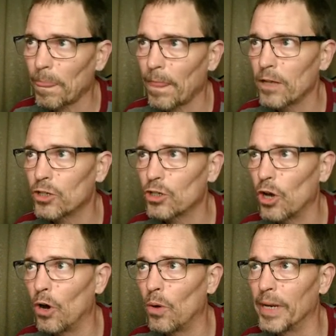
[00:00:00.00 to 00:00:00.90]

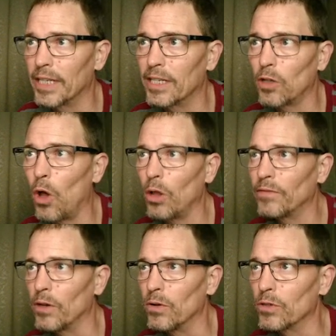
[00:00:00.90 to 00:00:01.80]
So when it says all of
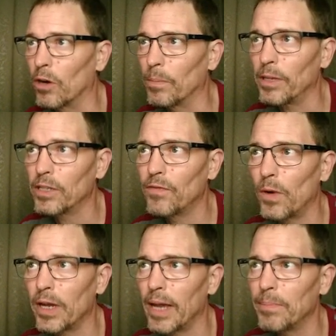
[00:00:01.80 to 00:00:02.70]
those are plus
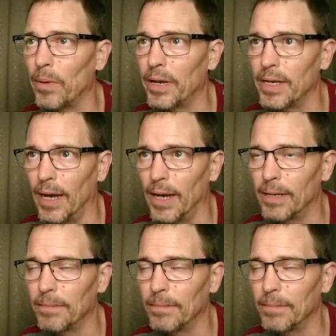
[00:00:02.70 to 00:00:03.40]
48.9.